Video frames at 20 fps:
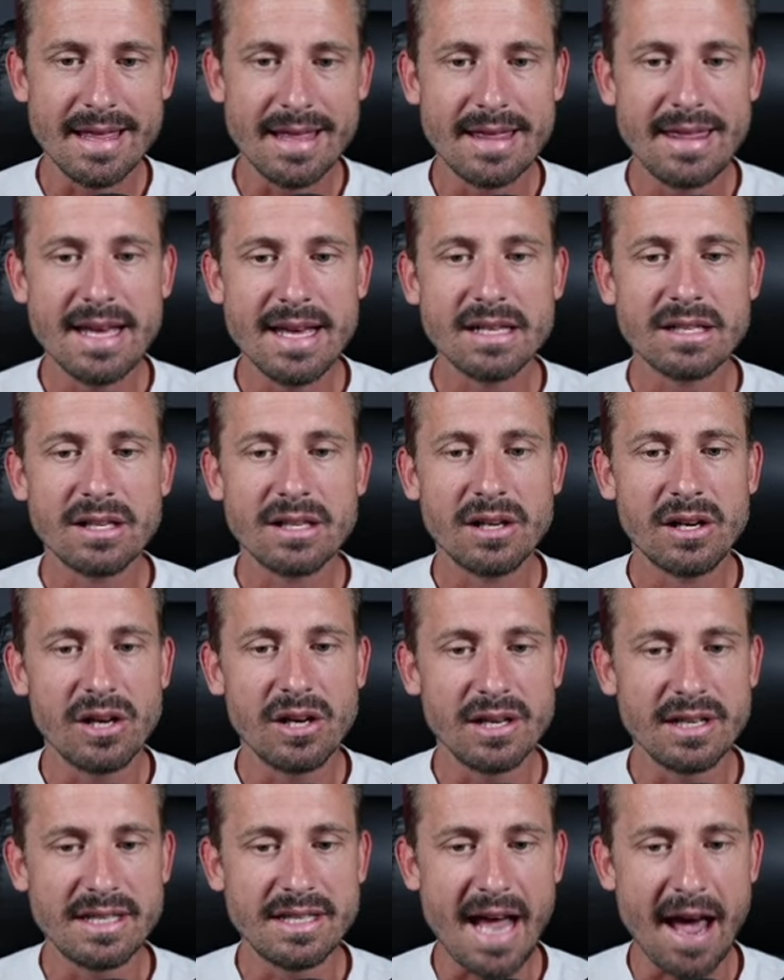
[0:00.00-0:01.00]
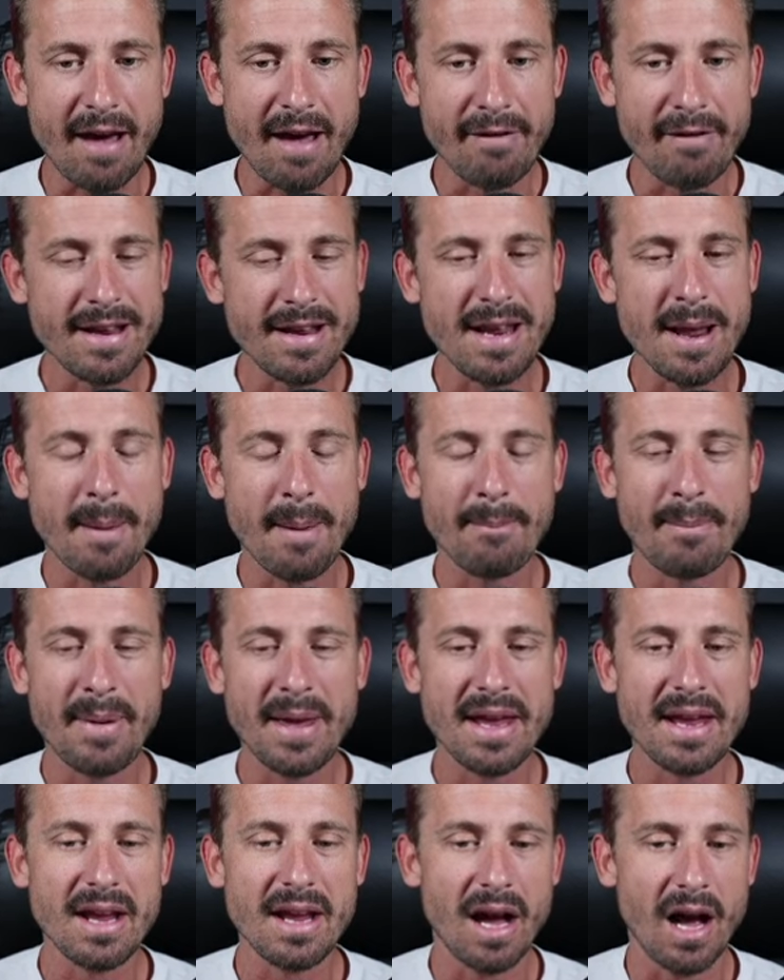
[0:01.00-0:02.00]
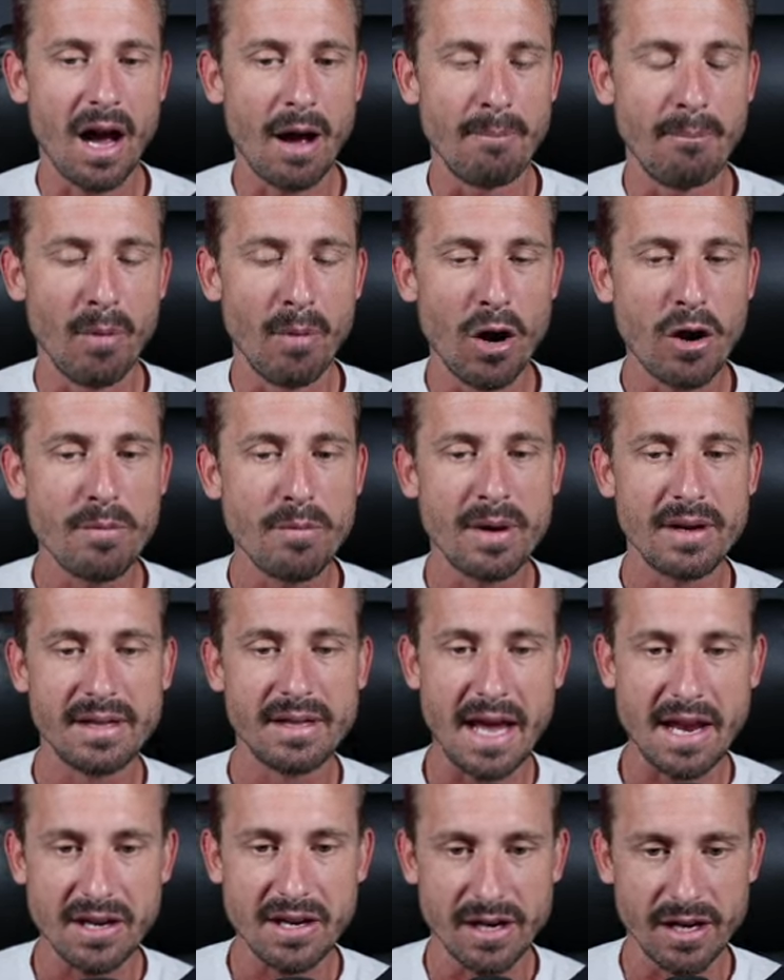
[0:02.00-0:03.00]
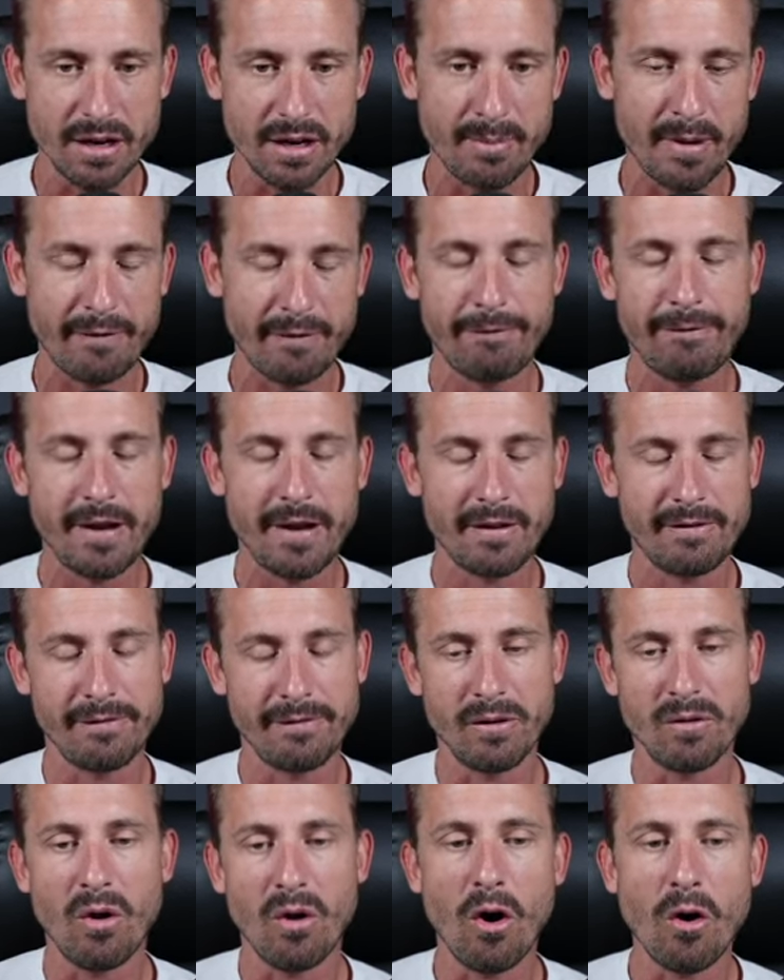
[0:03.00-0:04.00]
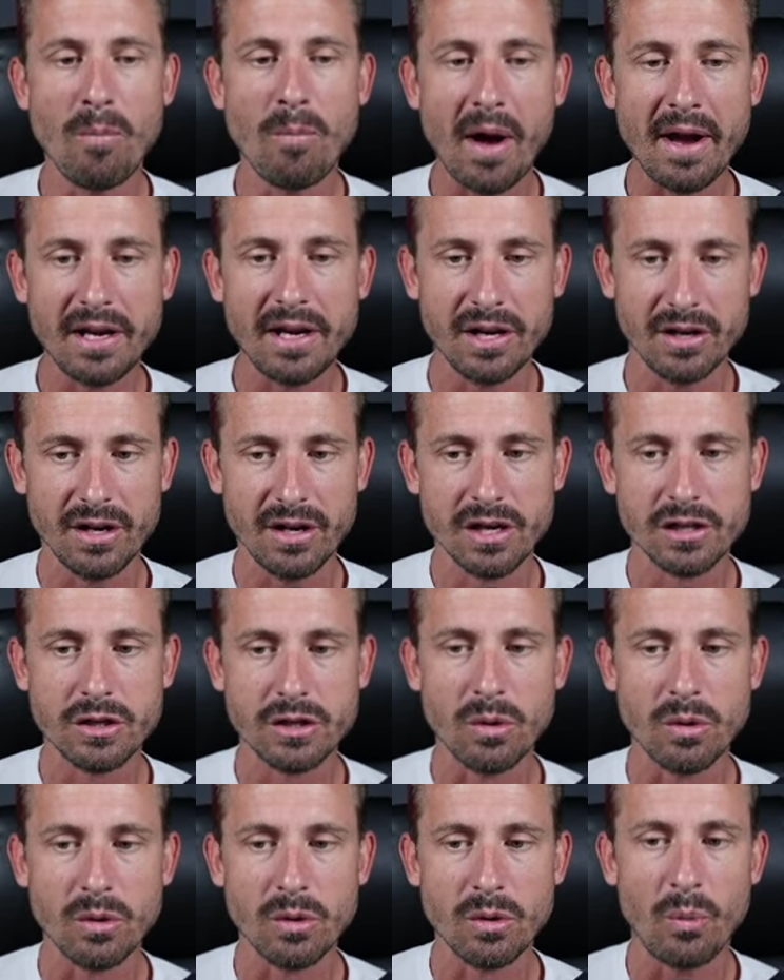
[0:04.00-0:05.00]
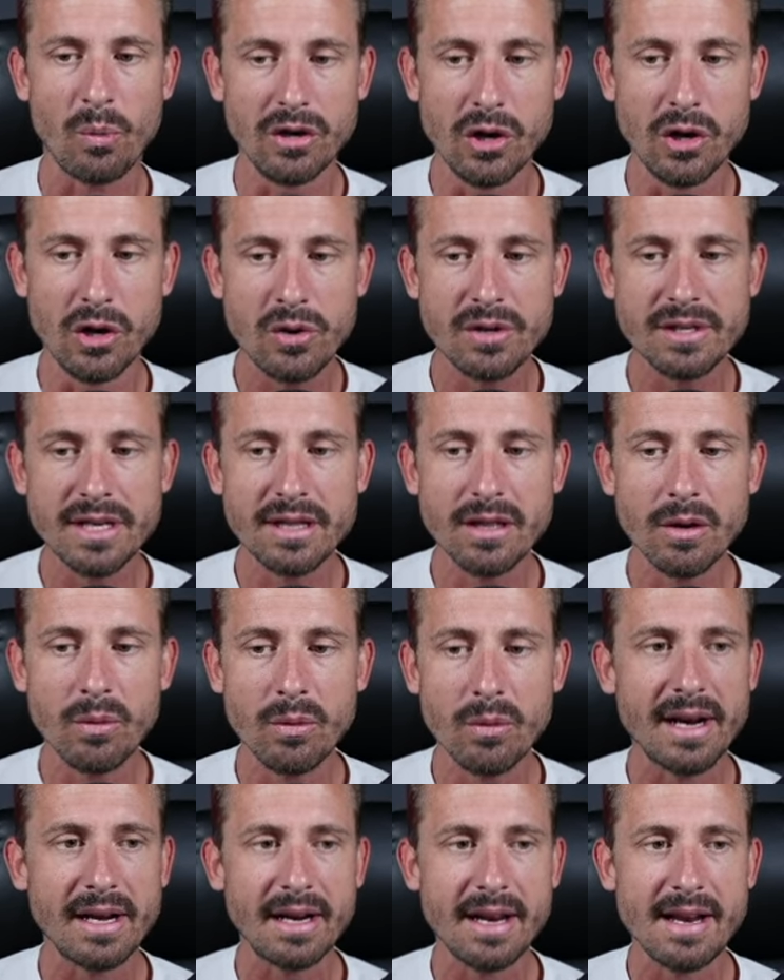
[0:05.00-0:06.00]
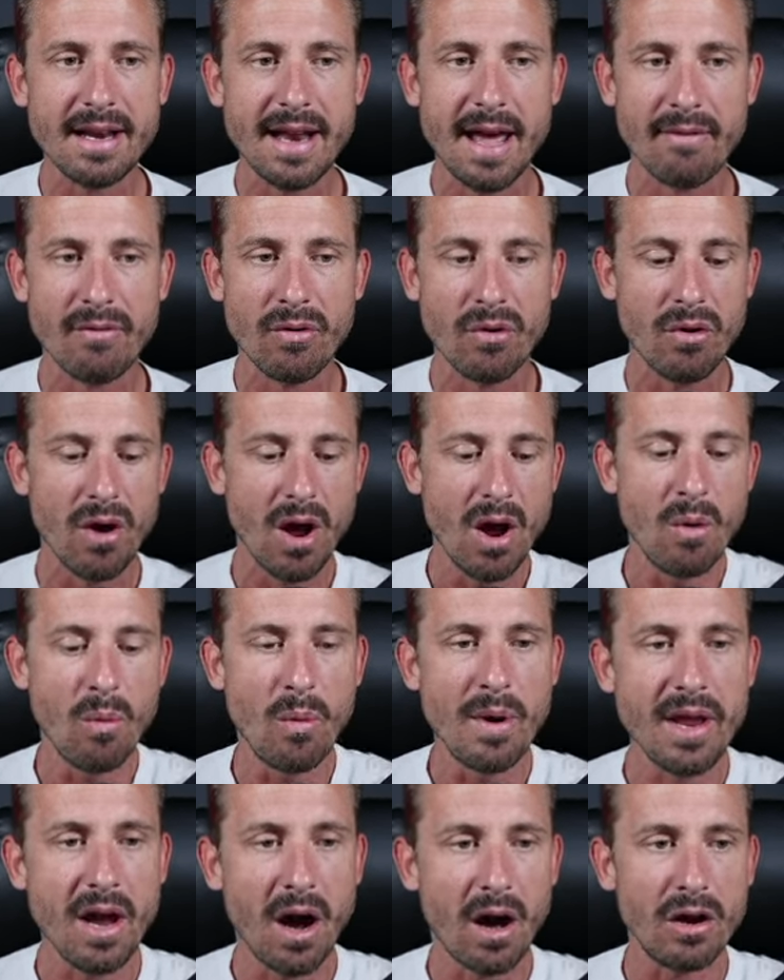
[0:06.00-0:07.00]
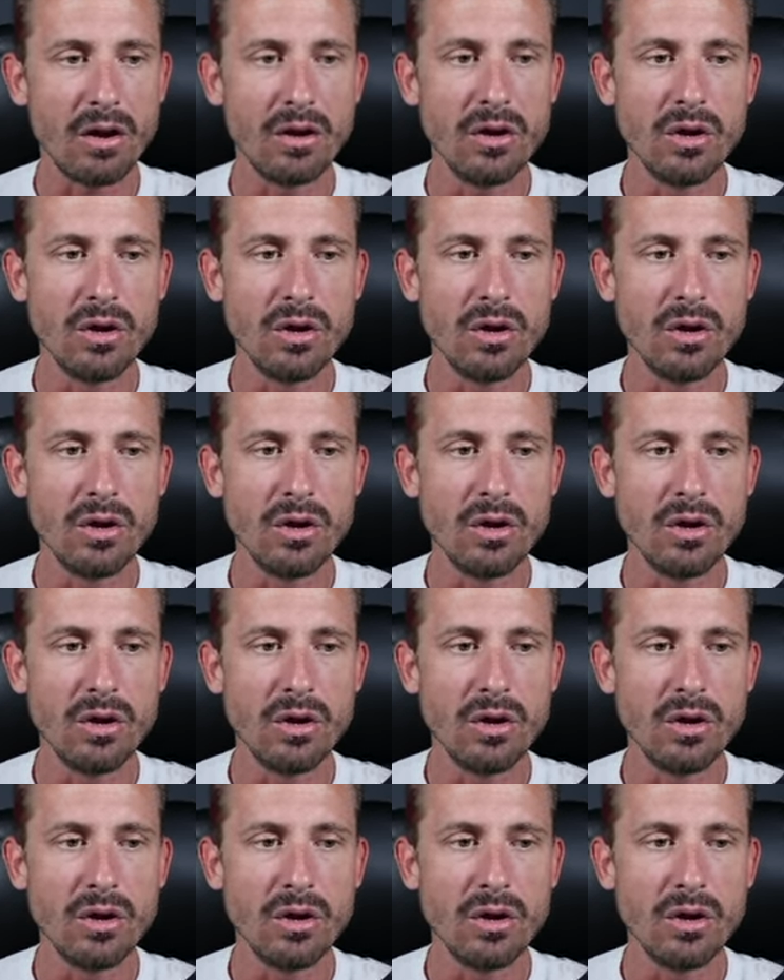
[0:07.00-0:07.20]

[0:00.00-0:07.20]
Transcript: this could definitely be a moment that you're going to be fearful. Oh my goodness, we're losing the weekly level. We are